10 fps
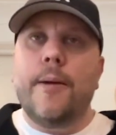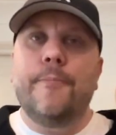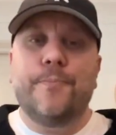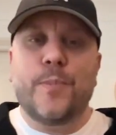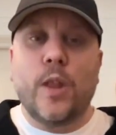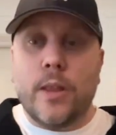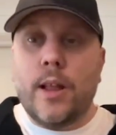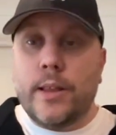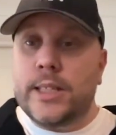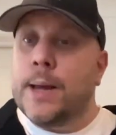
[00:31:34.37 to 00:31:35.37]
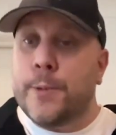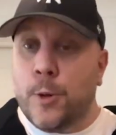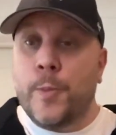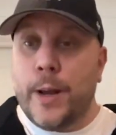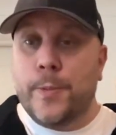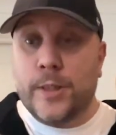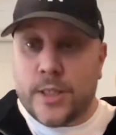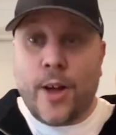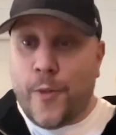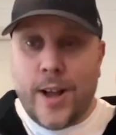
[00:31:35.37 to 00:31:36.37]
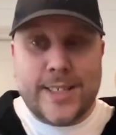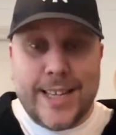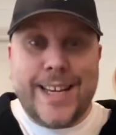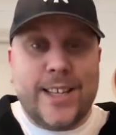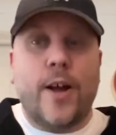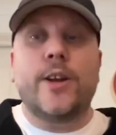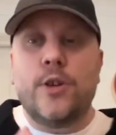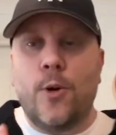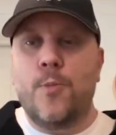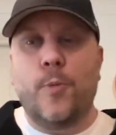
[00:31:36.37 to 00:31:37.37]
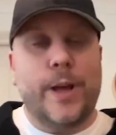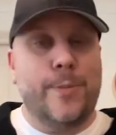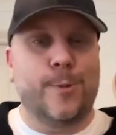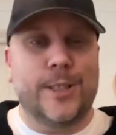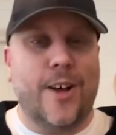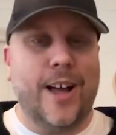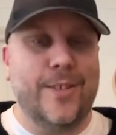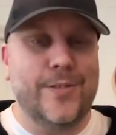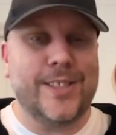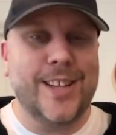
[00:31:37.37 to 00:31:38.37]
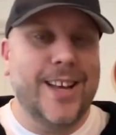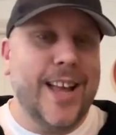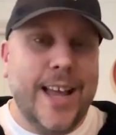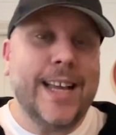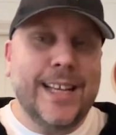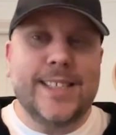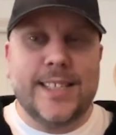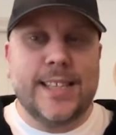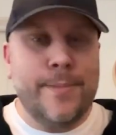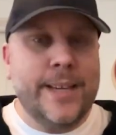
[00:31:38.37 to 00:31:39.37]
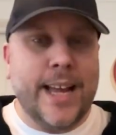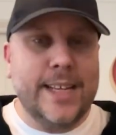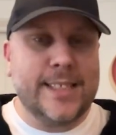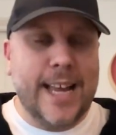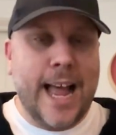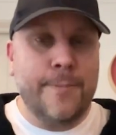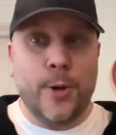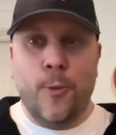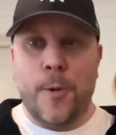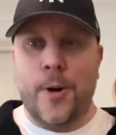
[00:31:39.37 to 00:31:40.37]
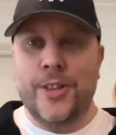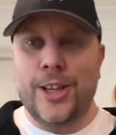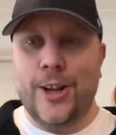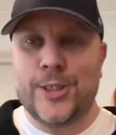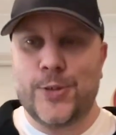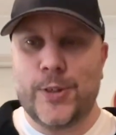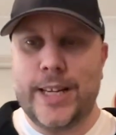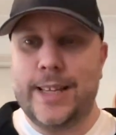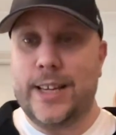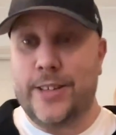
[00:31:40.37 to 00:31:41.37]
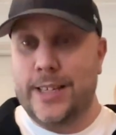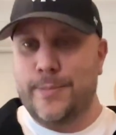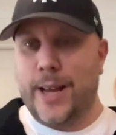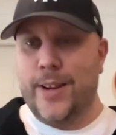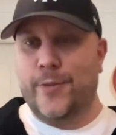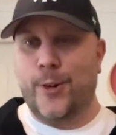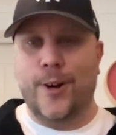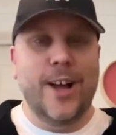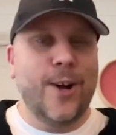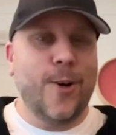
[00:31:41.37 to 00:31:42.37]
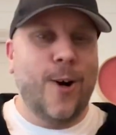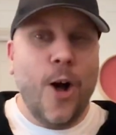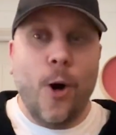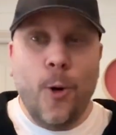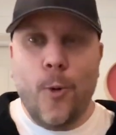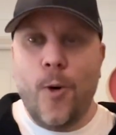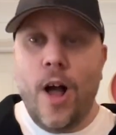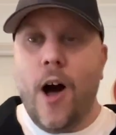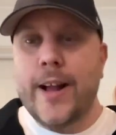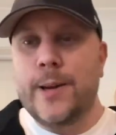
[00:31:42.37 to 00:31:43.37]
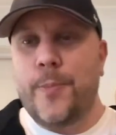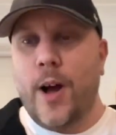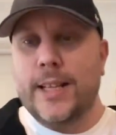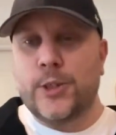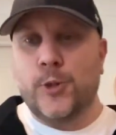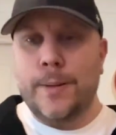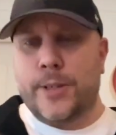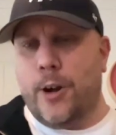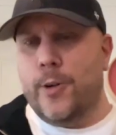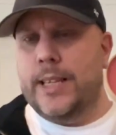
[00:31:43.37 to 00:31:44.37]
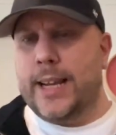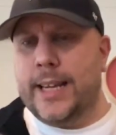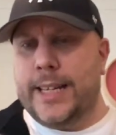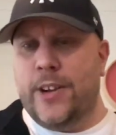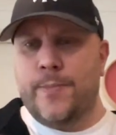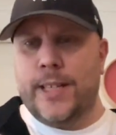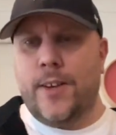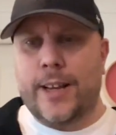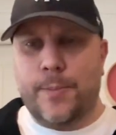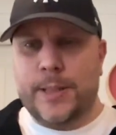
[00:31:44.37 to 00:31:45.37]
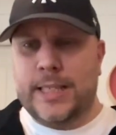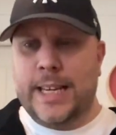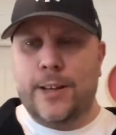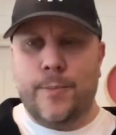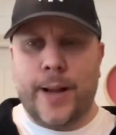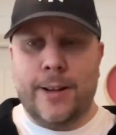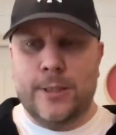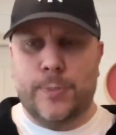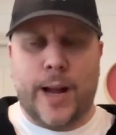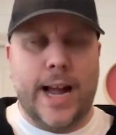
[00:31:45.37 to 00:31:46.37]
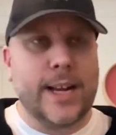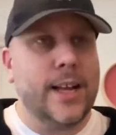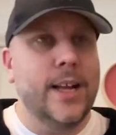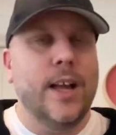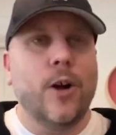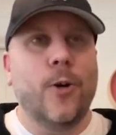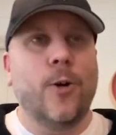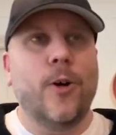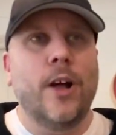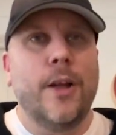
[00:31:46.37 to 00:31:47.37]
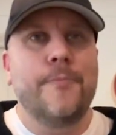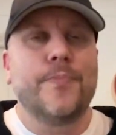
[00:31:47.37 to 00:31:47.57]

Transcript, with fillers: um, the typical people, the stuff I see in like normal people's lives, it is it's them getting scammed. Oh, I won the lottery that you didn't pay for, or oh, I could buy this crypto and they're going to give me like a bazillion pounds back, or